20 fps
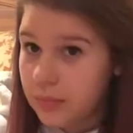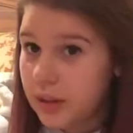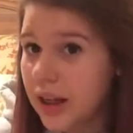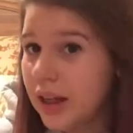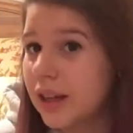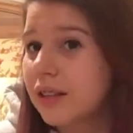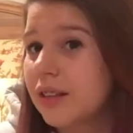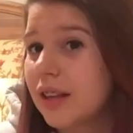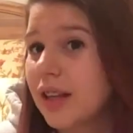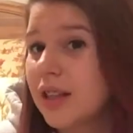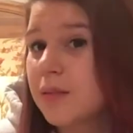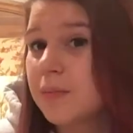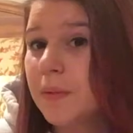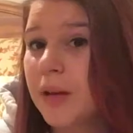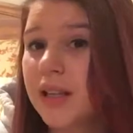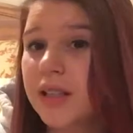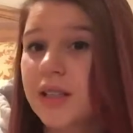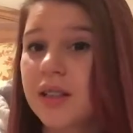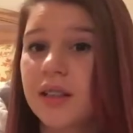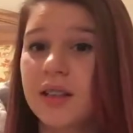Like, that's
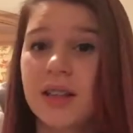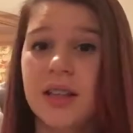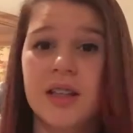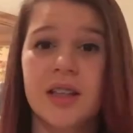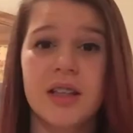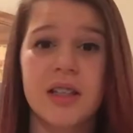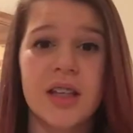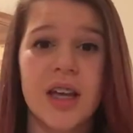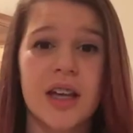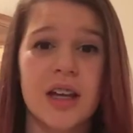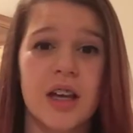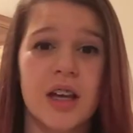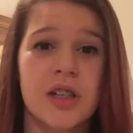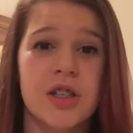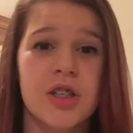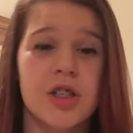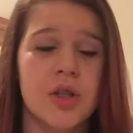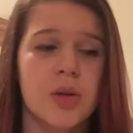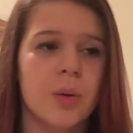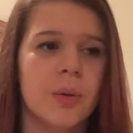basically just like a
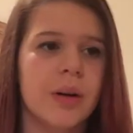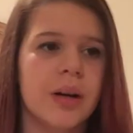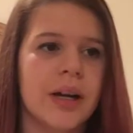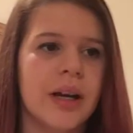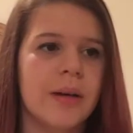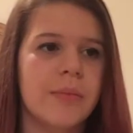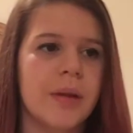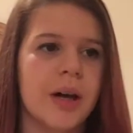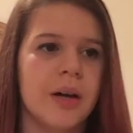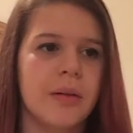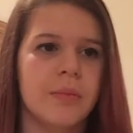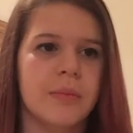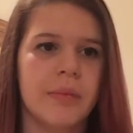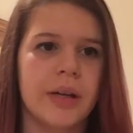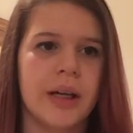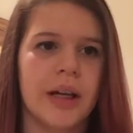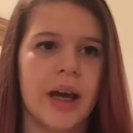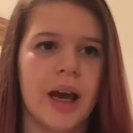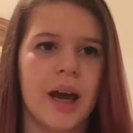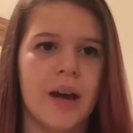story about
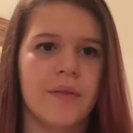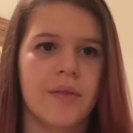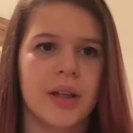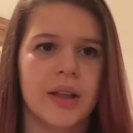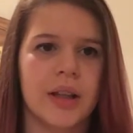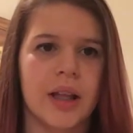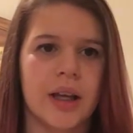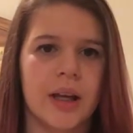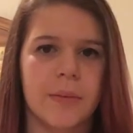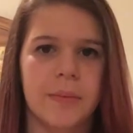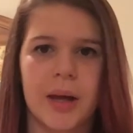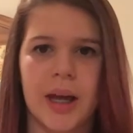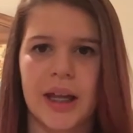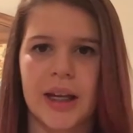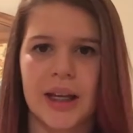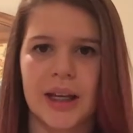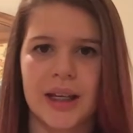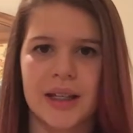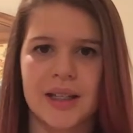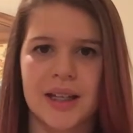me having like a
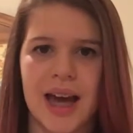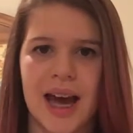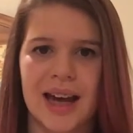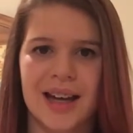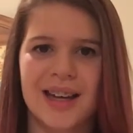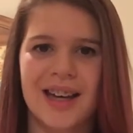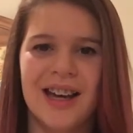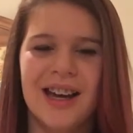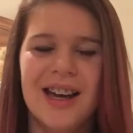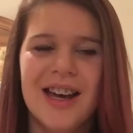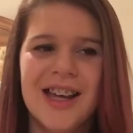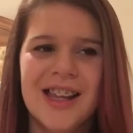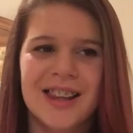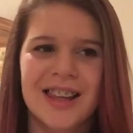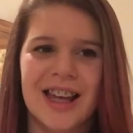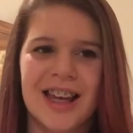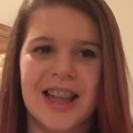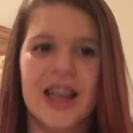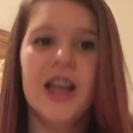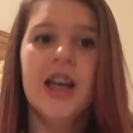panic attack.
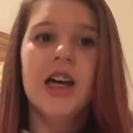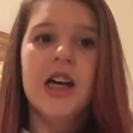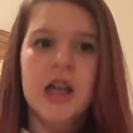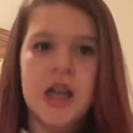Like,